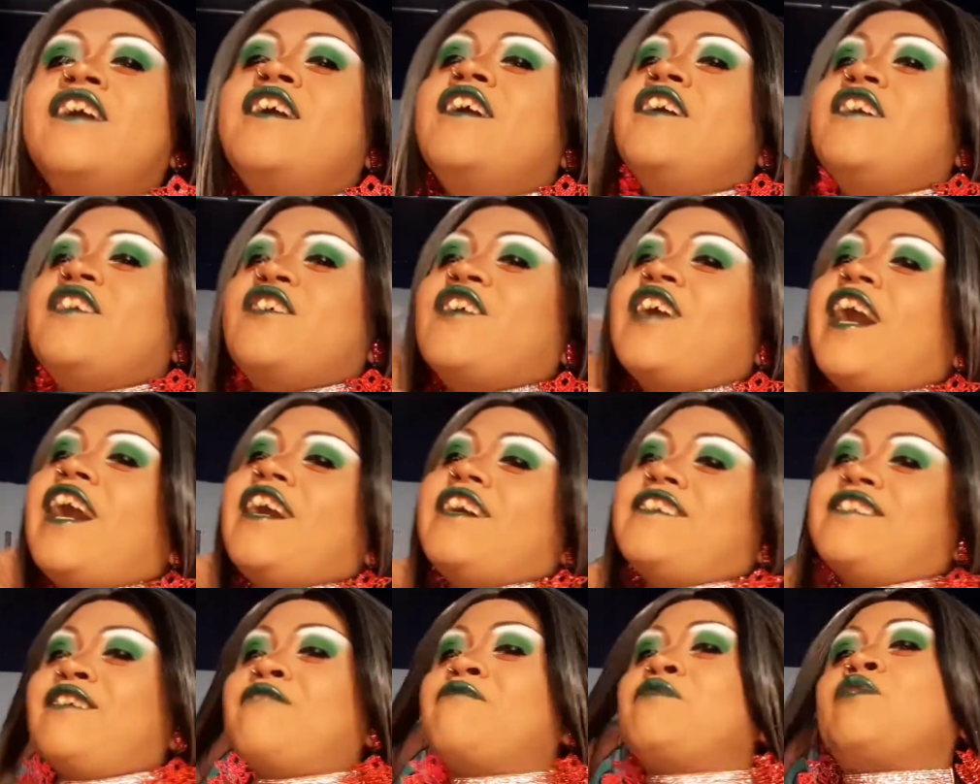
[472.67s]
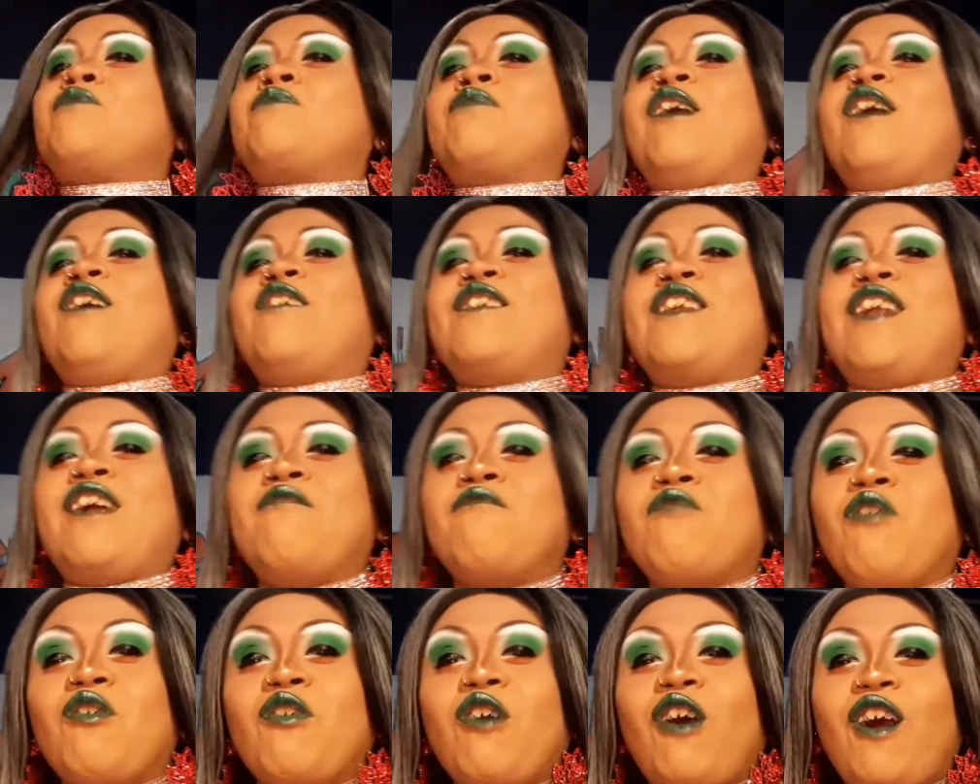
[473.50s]
You guys, I'm so proud that I
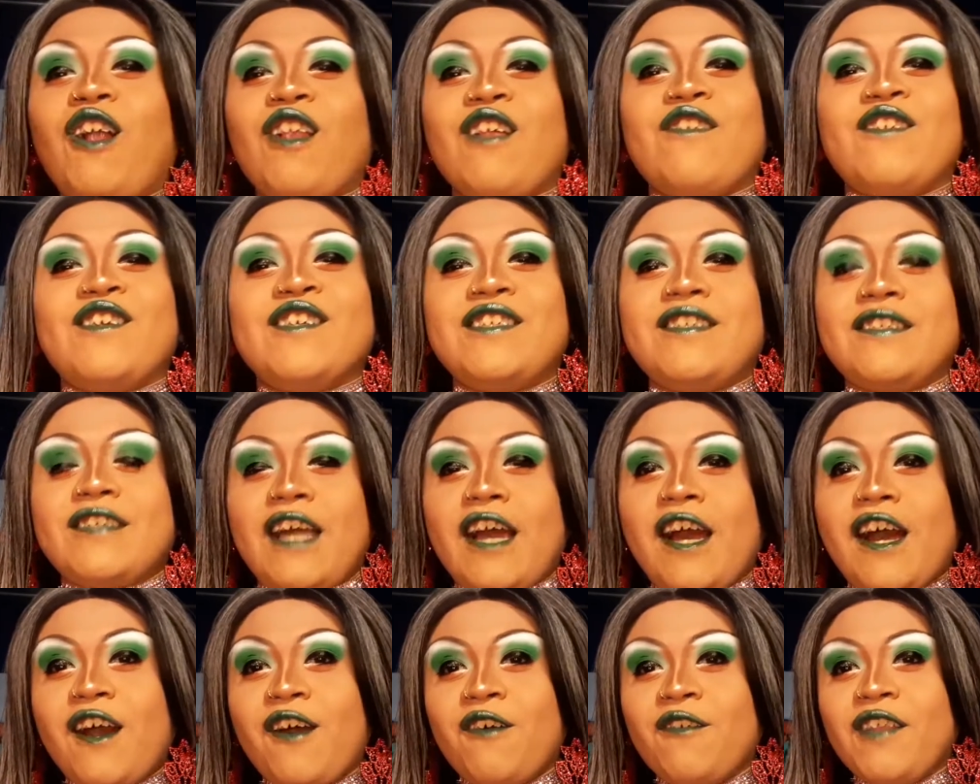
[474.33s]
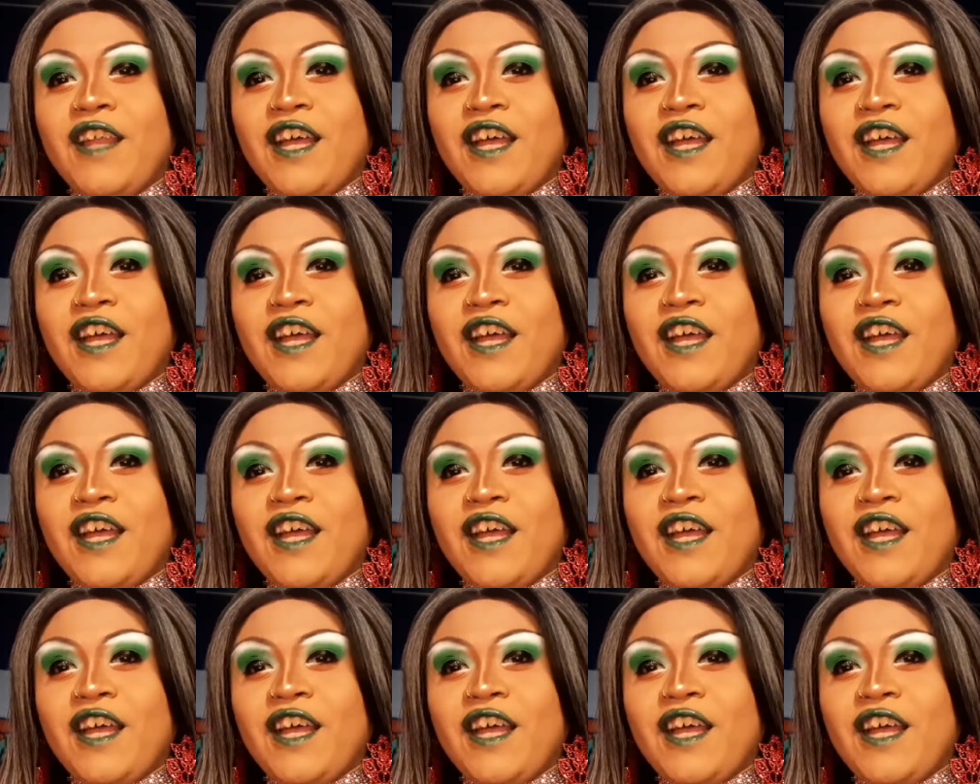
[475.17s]
wrote all of this down.